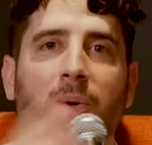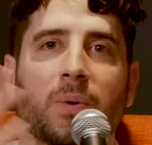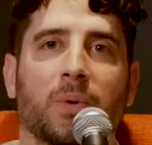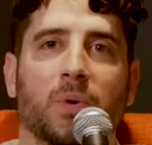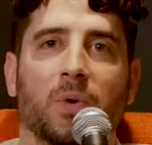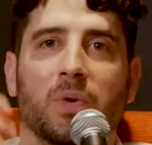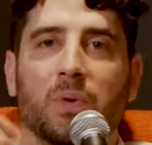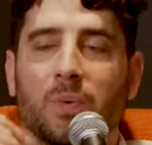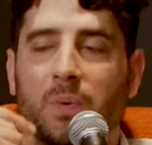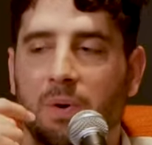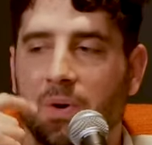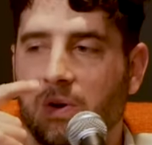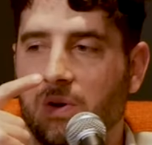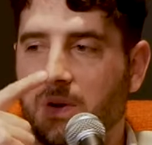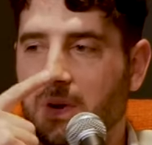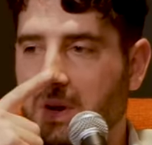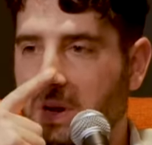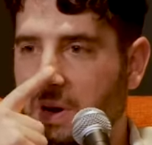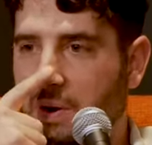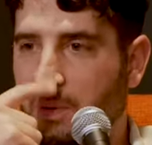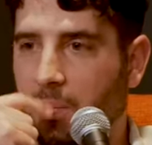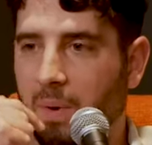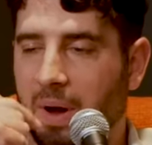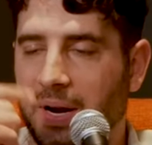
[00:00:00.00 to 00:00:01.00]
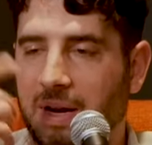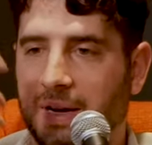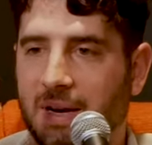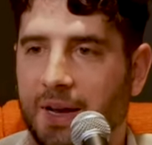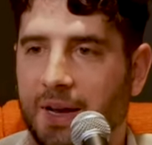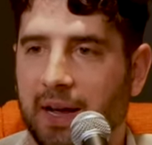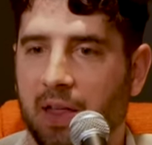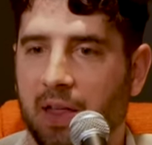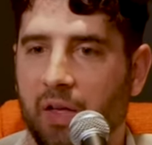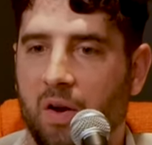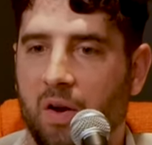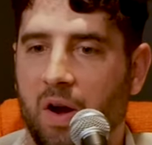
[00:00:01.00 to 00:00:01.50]
We were in a wedding
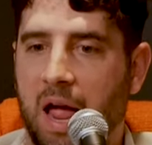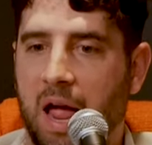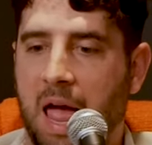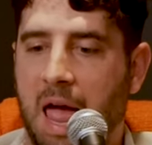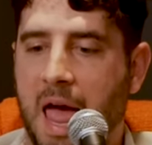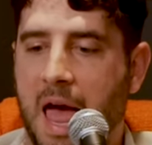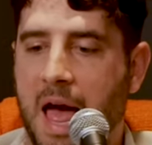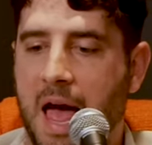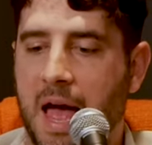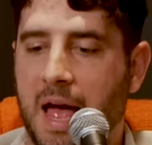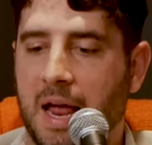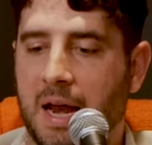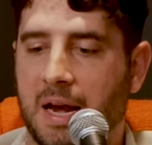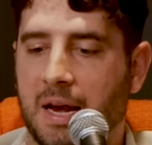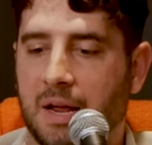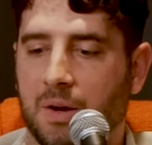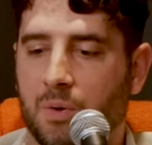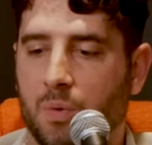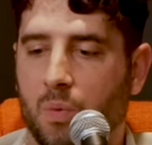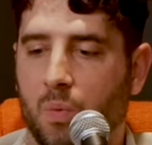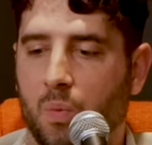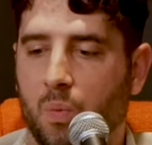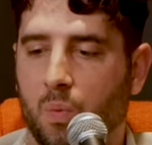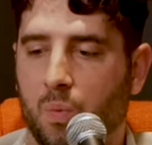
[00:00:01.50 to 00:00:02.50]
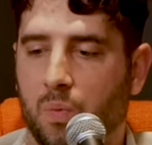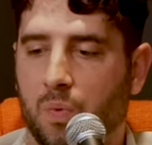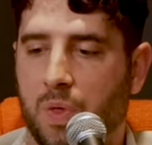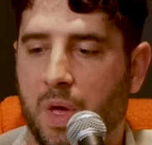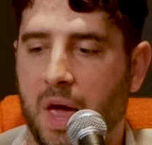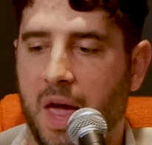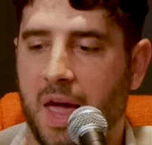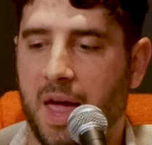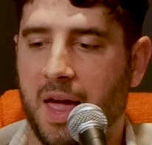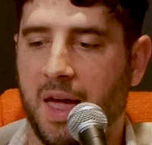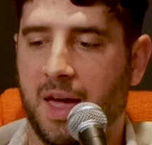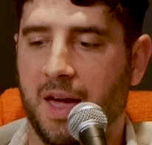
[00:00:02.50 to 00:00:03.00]
together, and
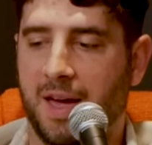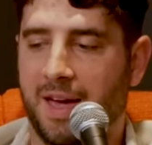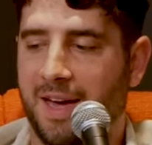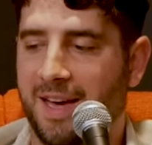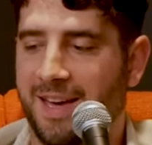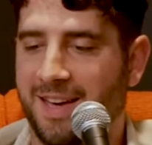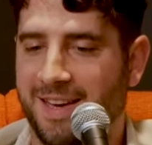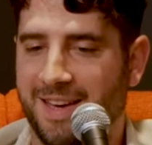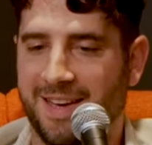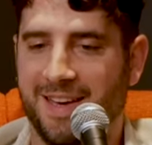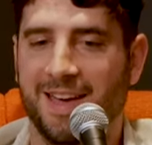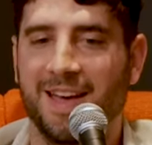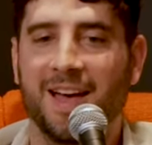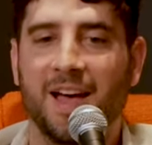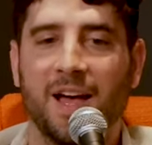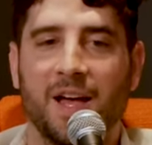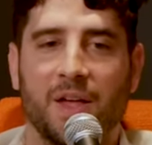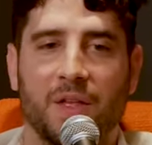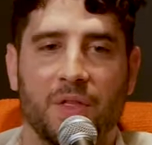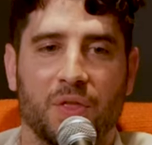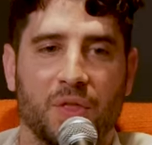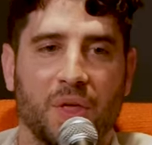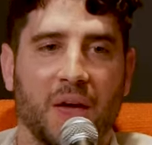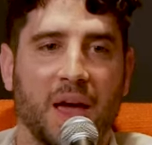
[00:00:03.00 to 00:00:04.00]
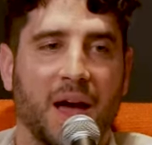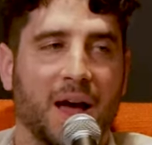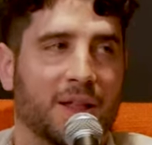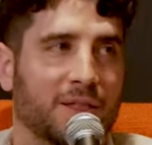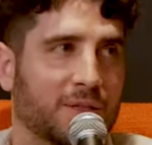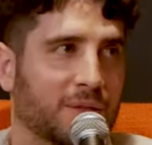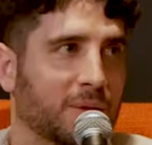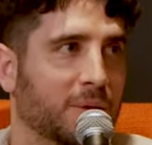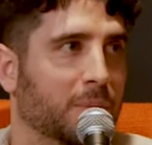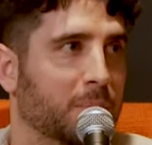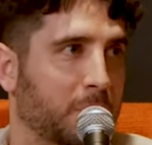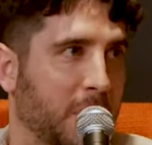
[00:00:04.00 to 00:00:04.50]
they got
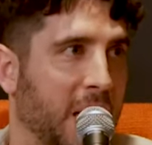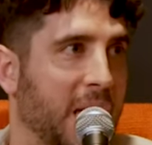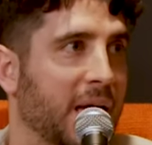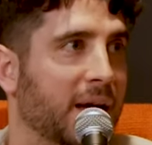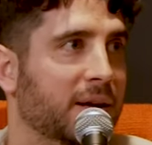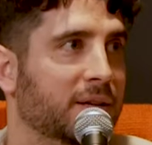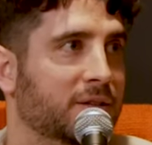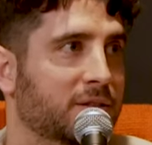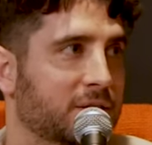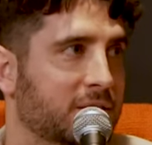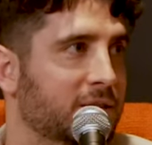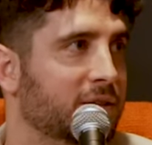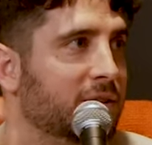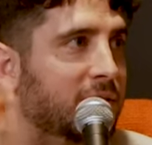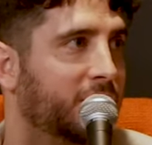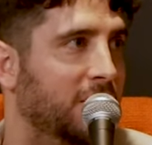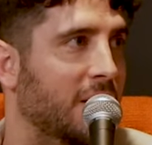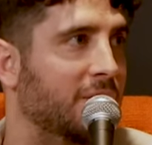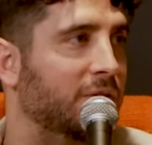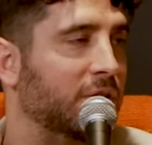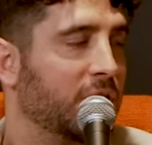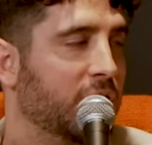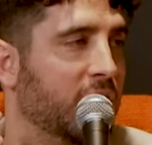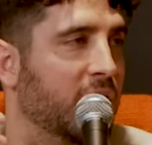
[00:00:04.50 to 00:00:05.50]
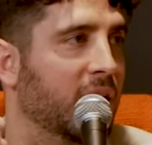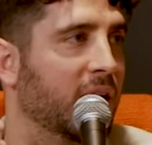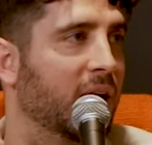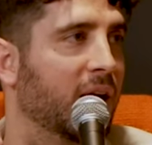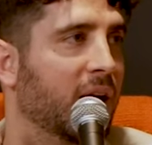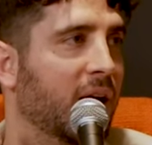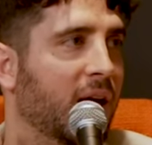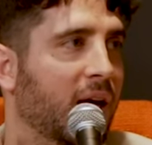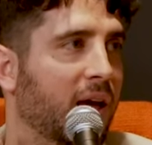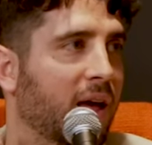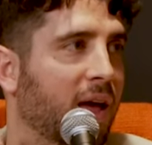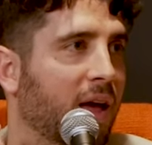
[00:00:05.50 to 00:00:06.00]
pants and
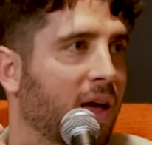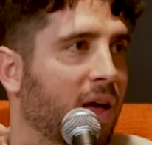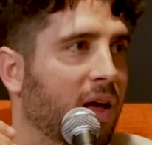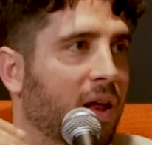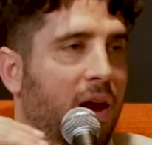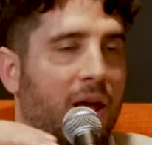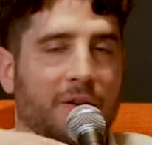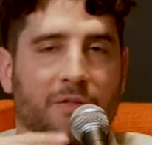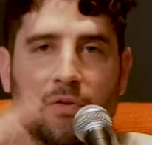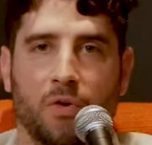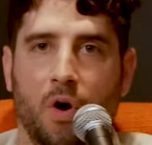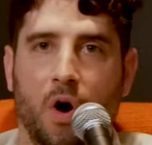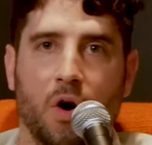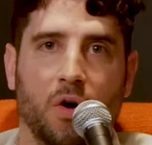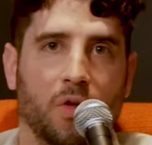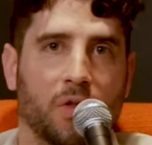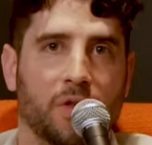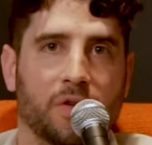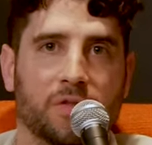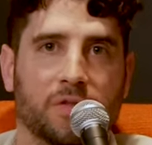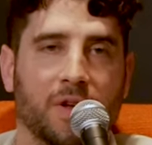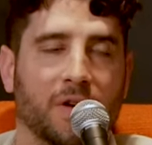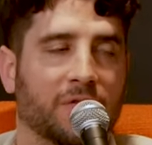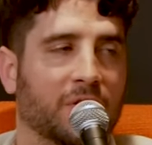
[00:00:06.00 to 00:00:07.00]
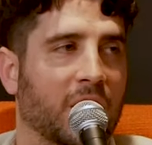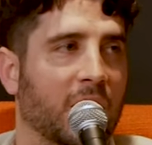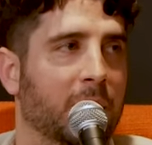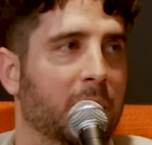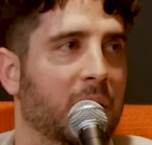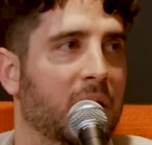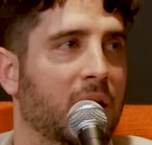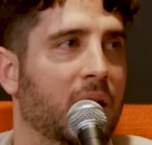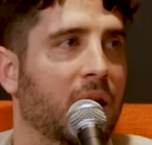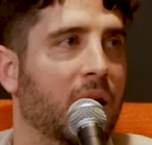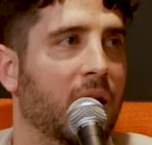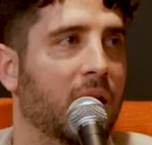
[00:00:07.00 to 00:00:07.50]
everything, and all the stuff came
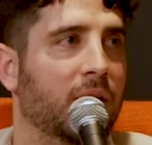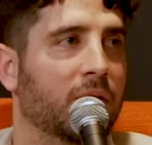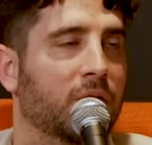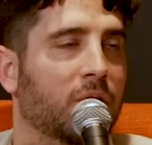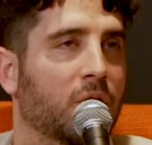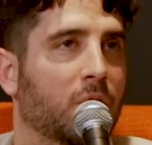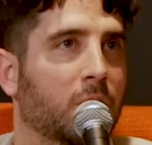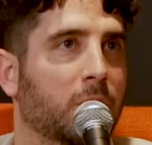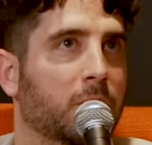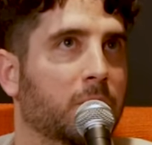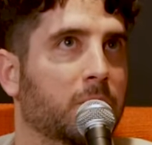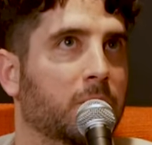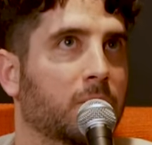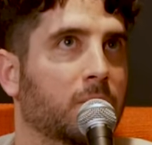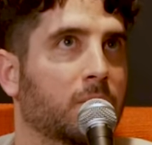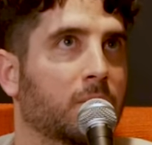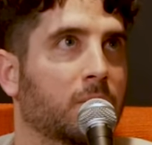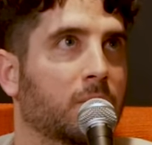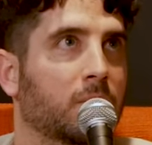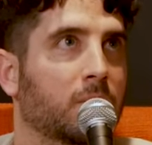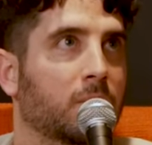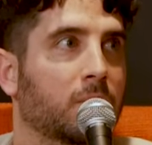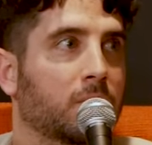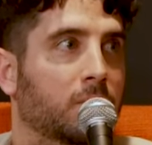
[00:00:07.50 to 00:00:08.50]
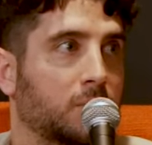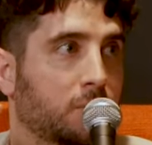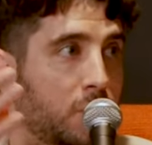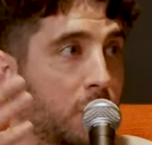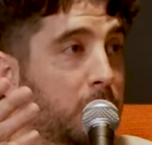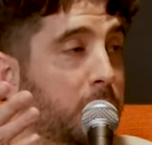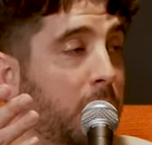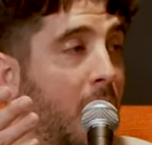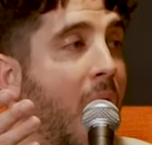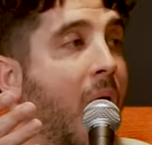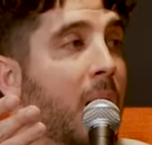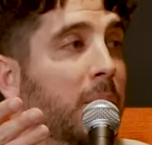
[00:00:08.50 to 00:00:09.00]
in, and they're
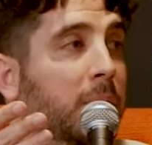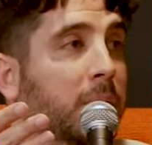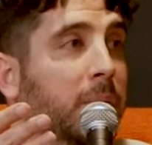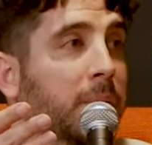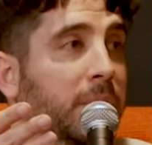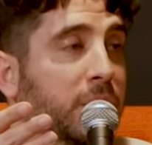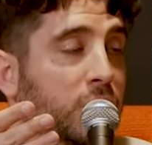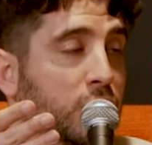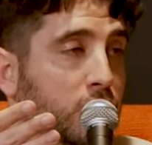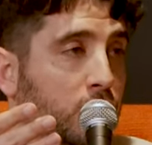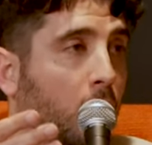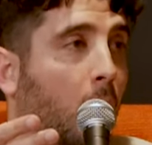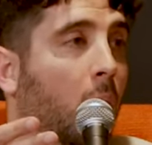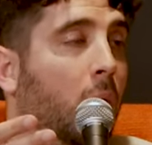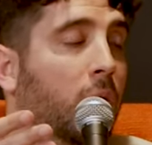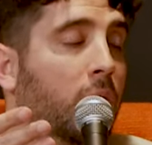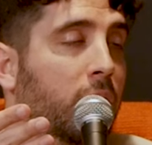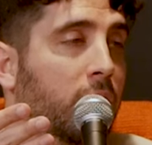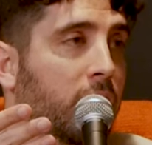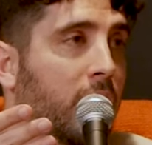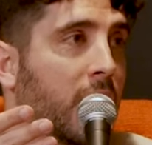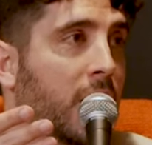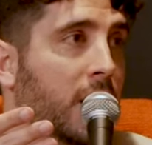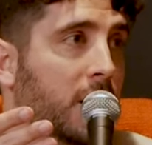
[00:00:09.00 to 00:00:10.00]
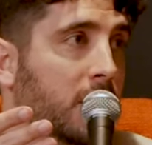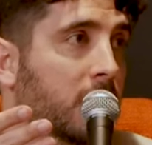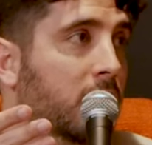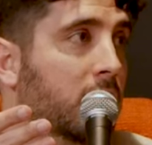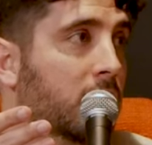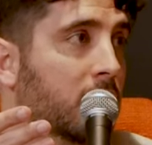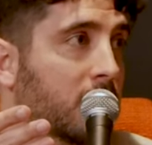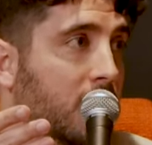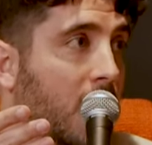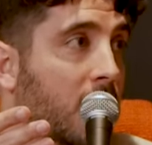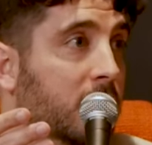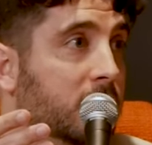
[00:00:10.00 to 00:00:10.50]
probably shorter than
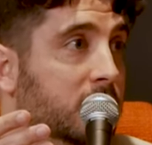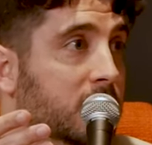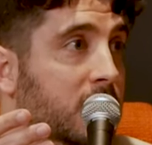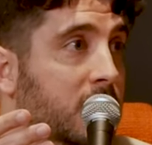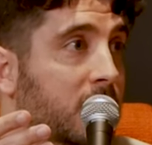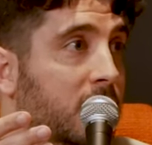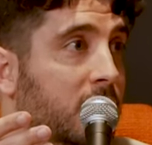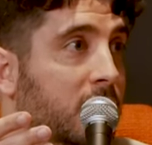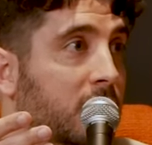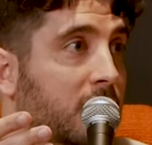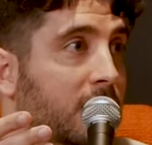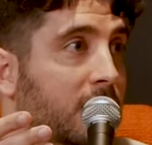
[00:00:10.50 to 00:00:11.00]
Kutsky.